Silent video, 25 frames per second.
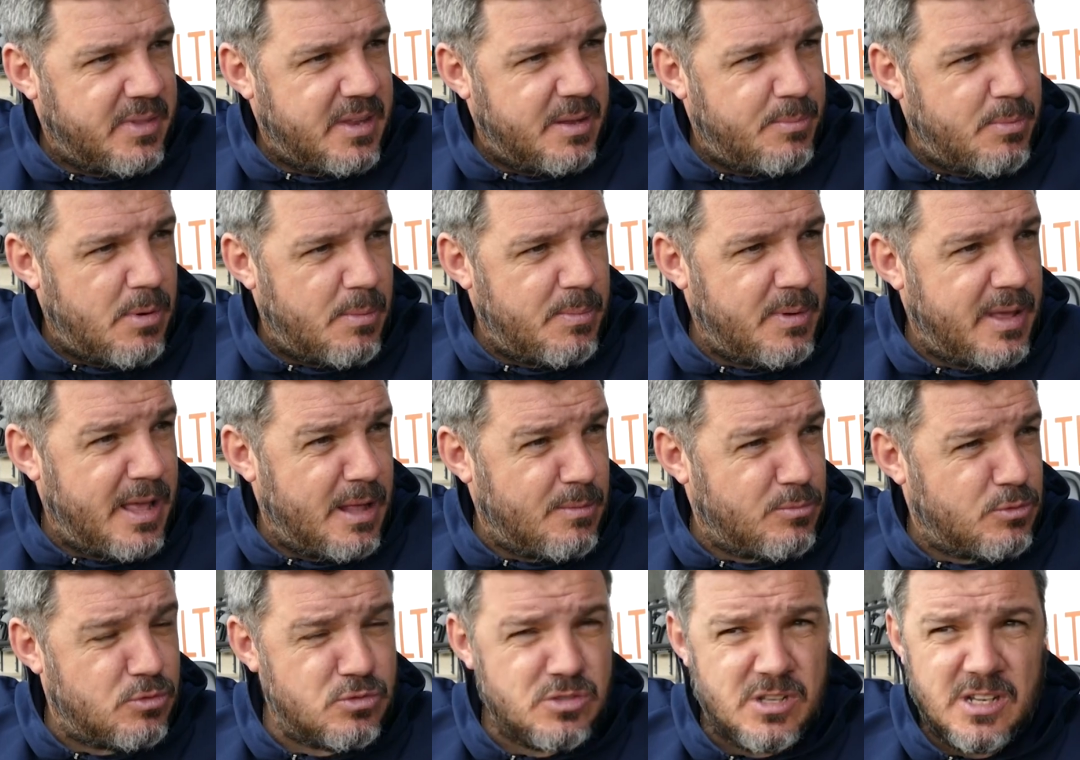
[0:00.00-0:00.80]
It probably
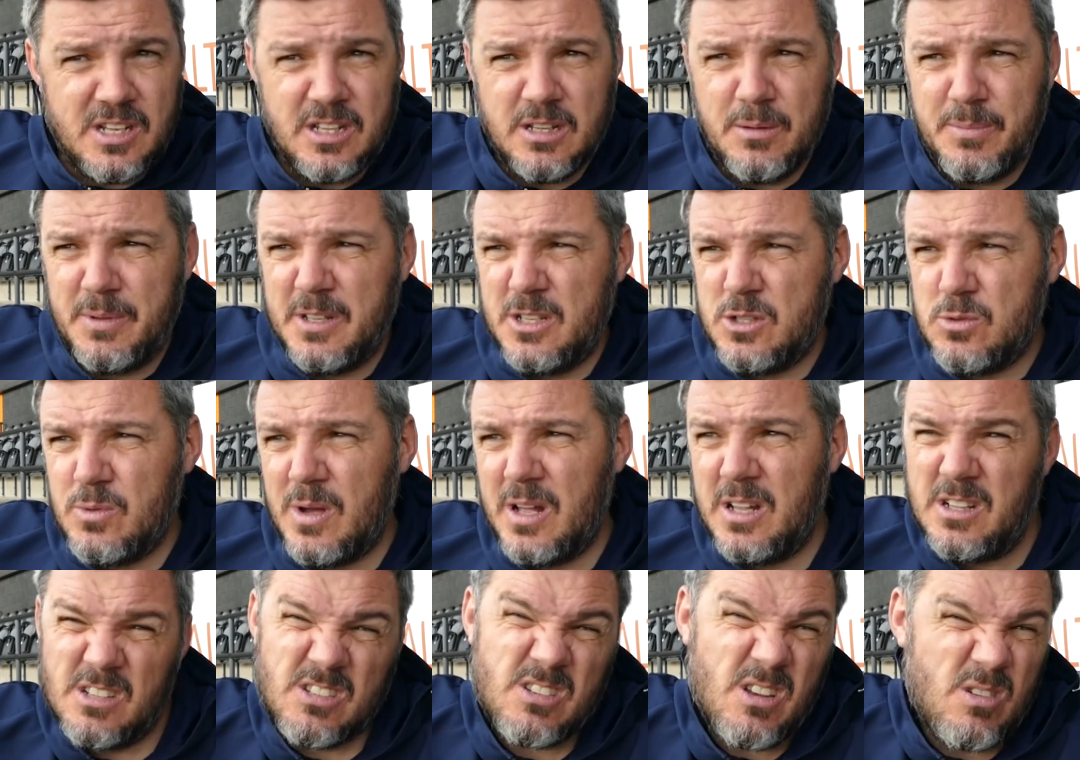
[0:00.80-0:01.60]
helped us a little bit as
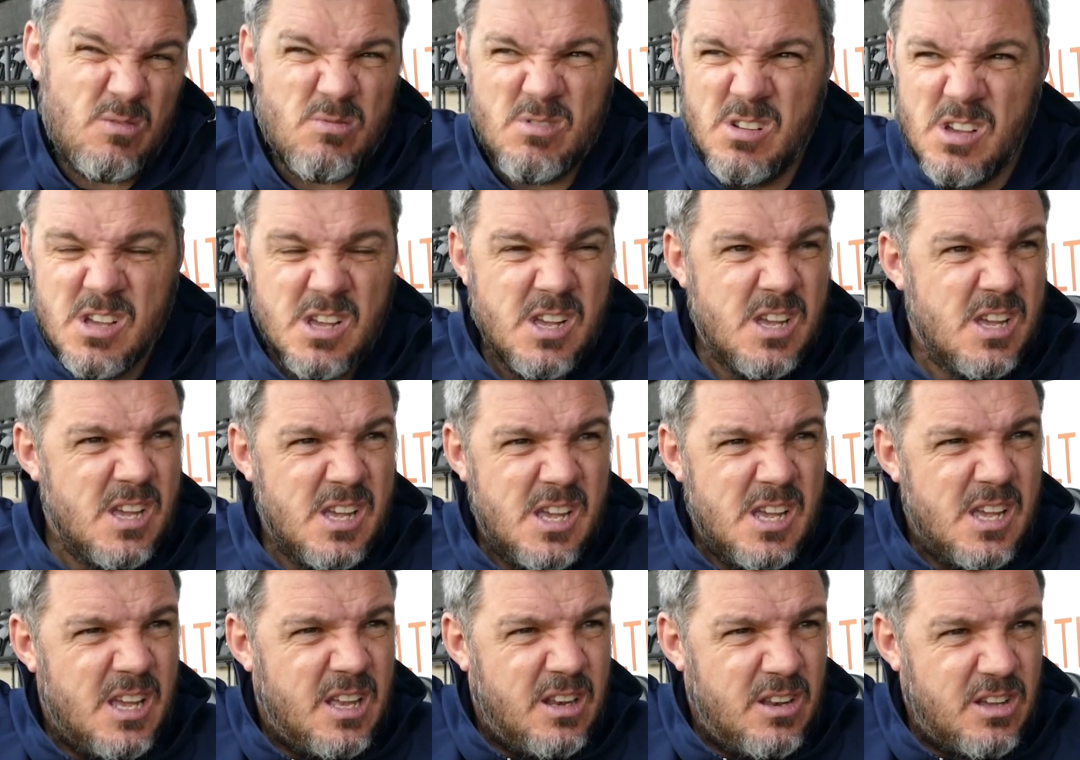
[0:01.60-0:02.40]
well. So,
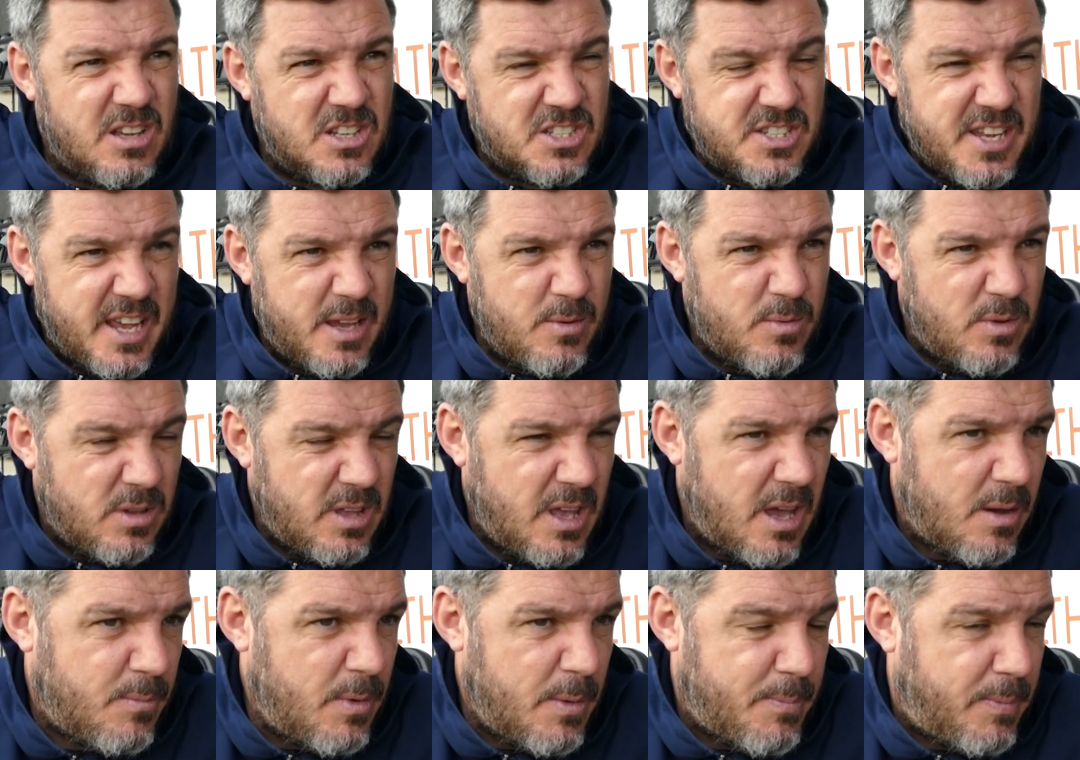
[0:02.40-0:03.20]
like I say,
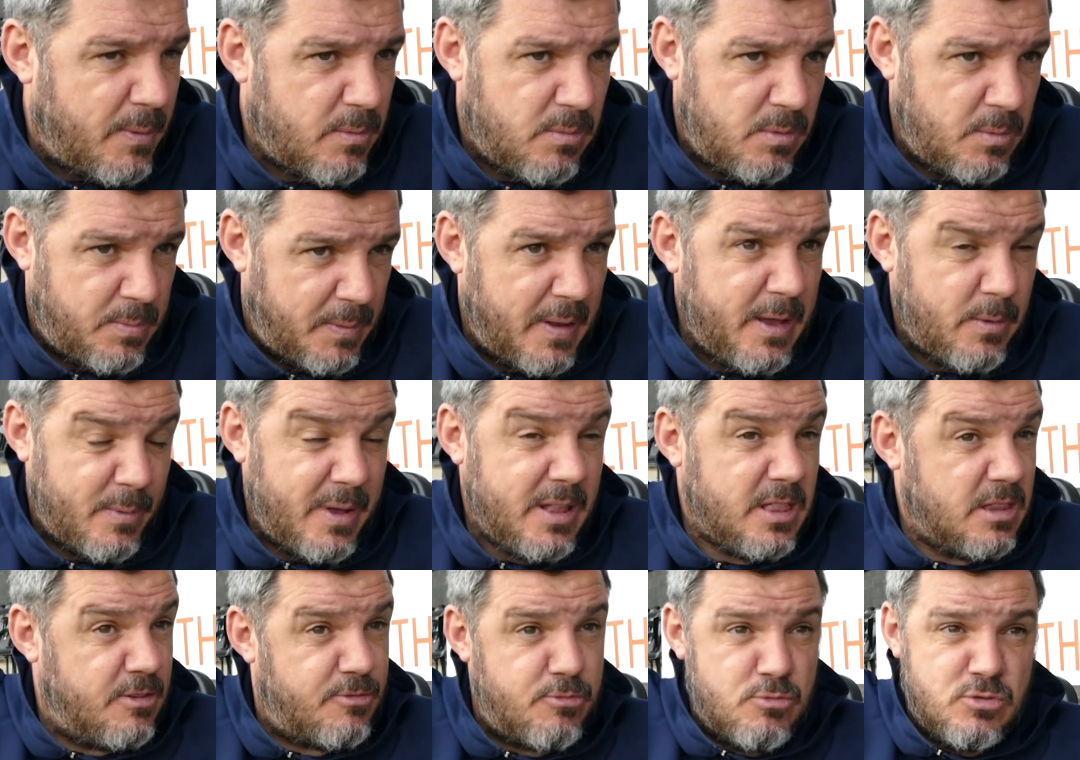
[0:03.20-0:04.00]
yeah, we played
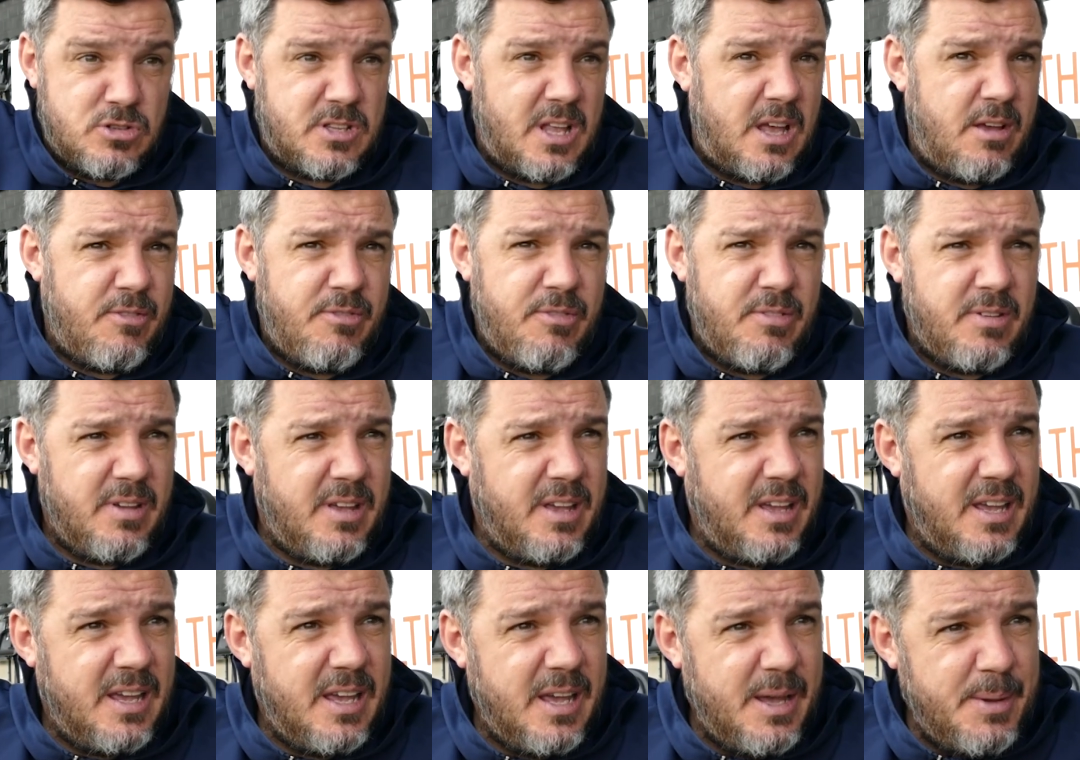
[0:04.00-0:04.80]
well in the first half,
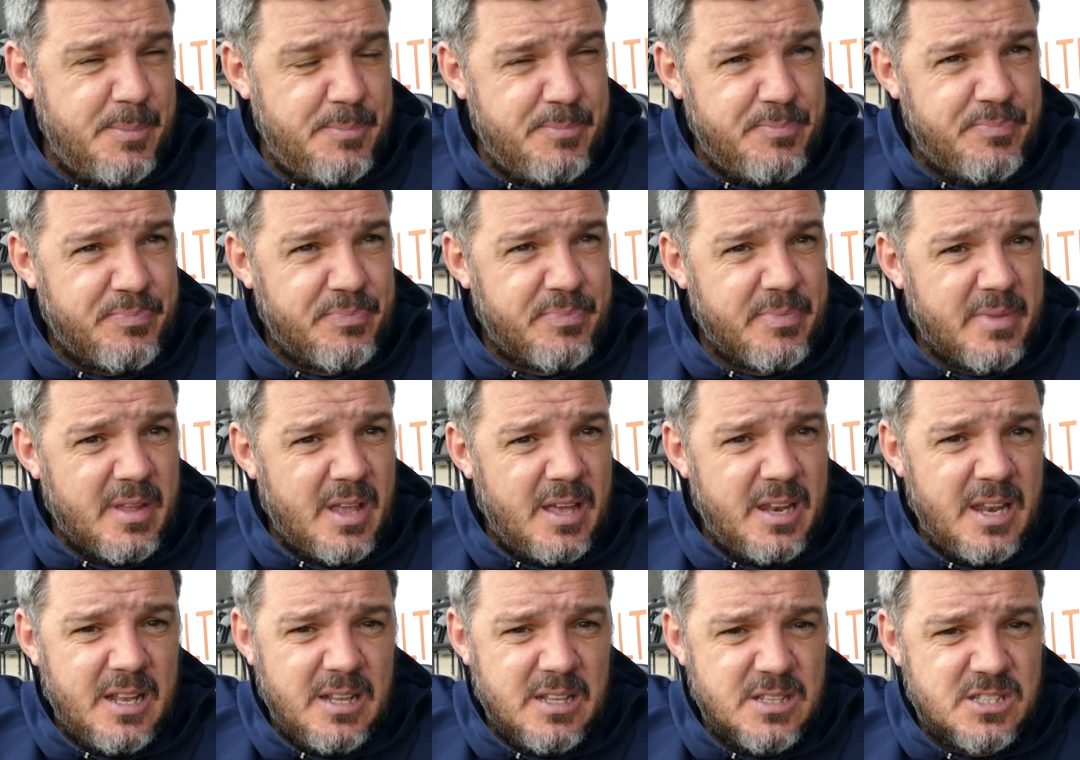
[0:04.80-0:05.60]
and
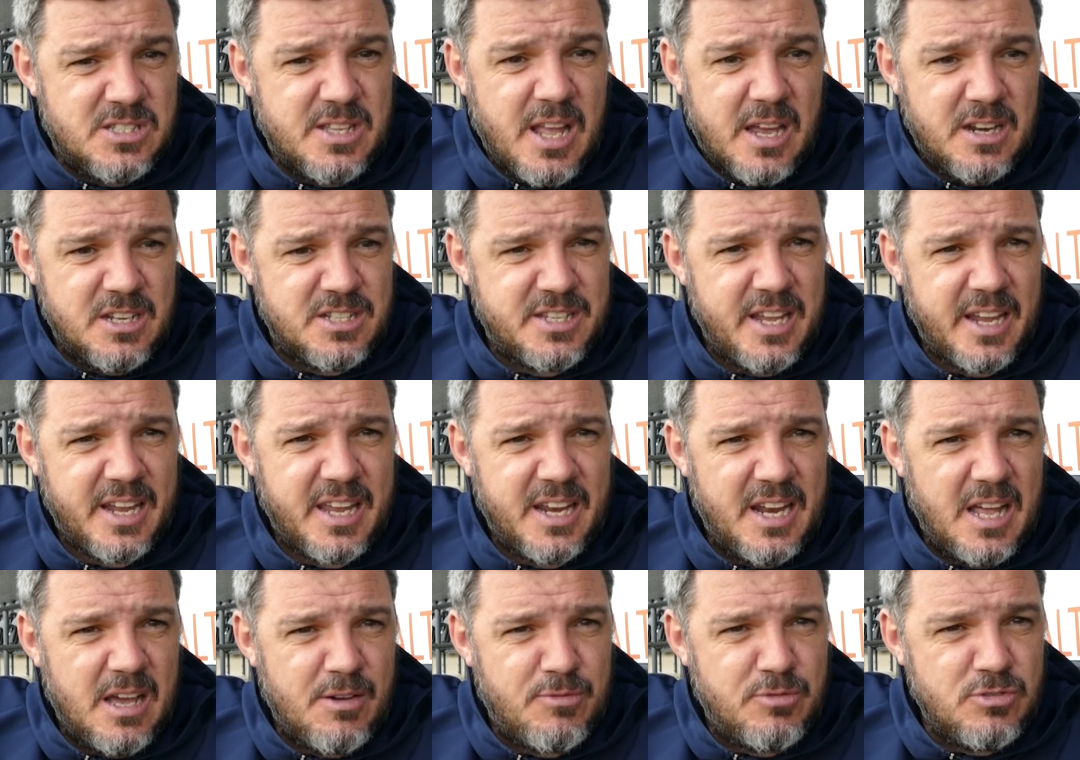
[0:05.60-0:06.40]
then start the
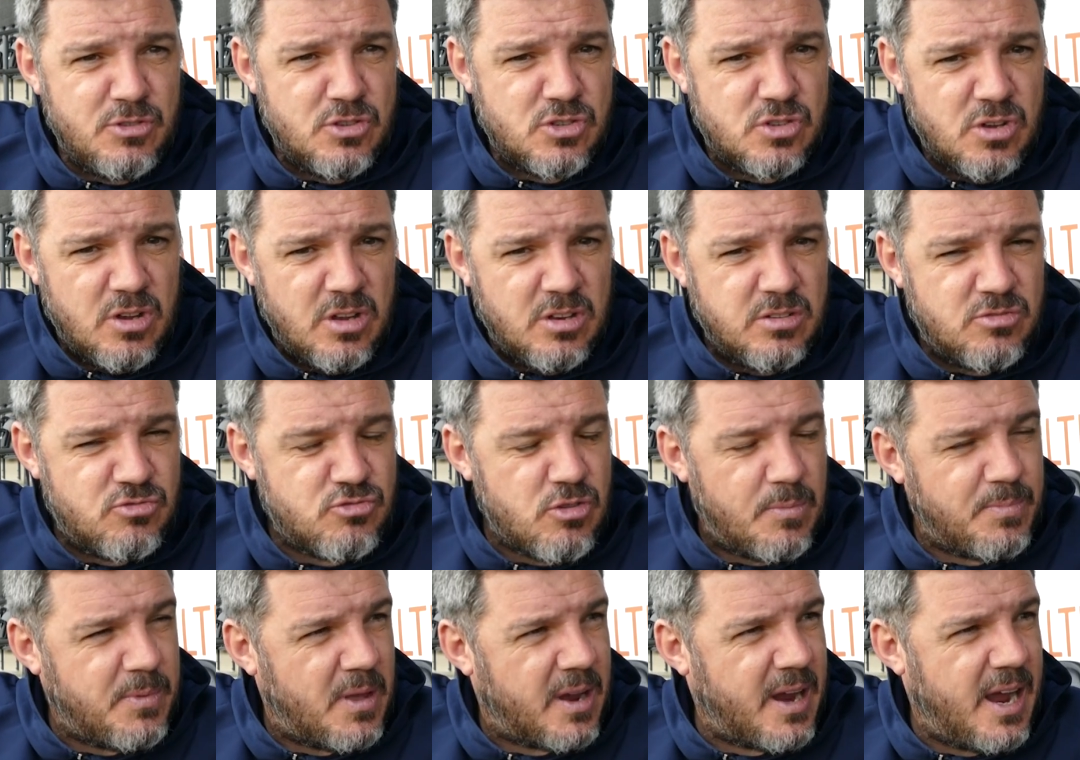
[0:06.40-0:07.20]
second half, we just sort of
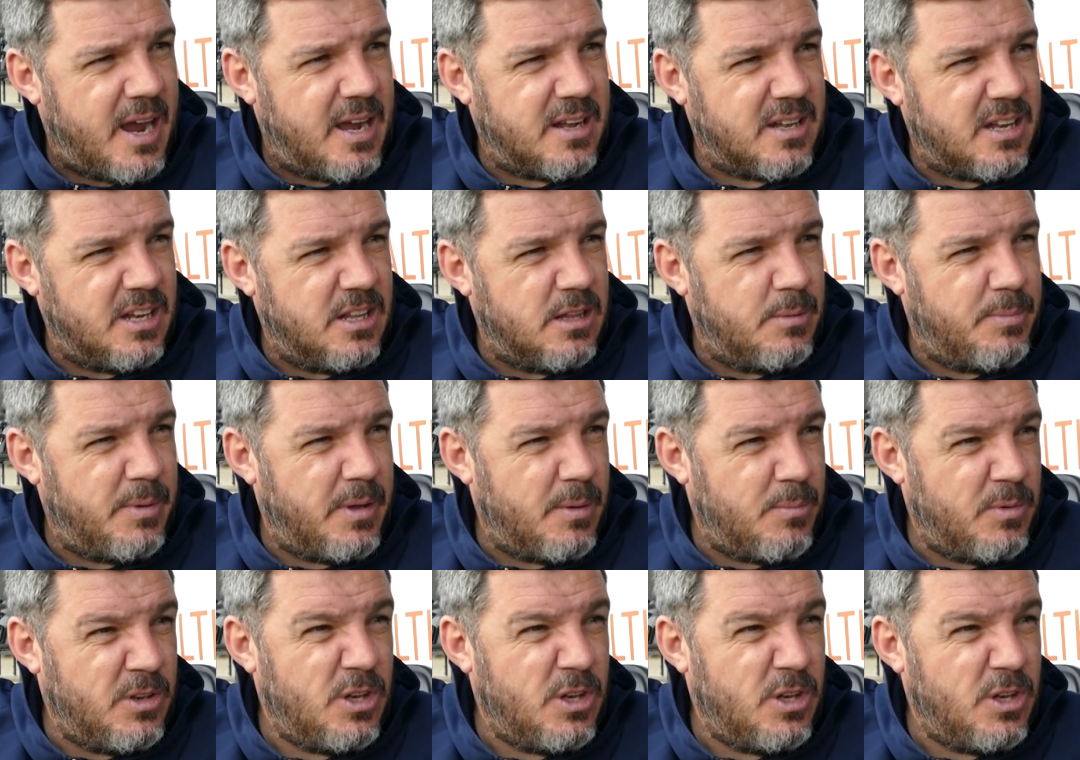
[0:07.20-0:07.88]
dropped our guard a little bit.